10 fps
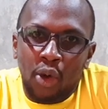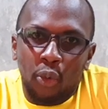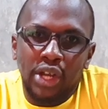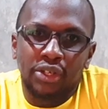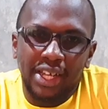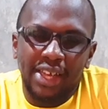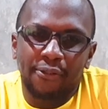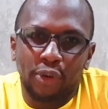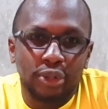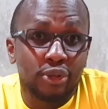When you're taking
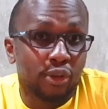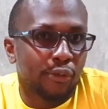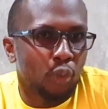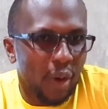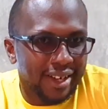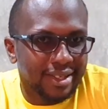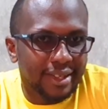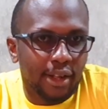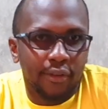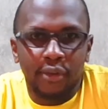photos of
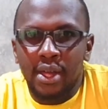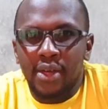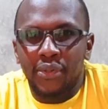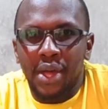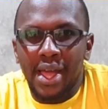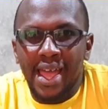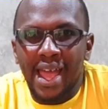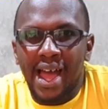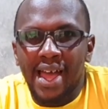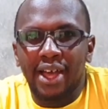oneself, the
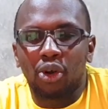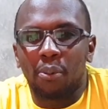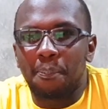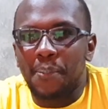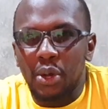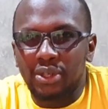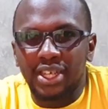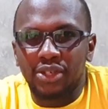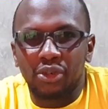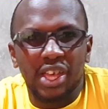AI computes
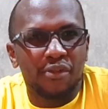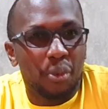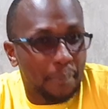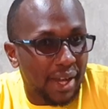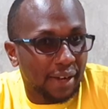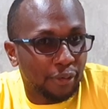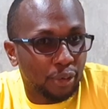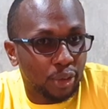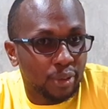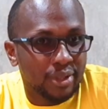it to give you better
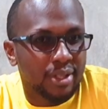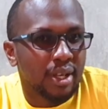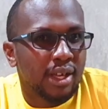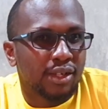photos.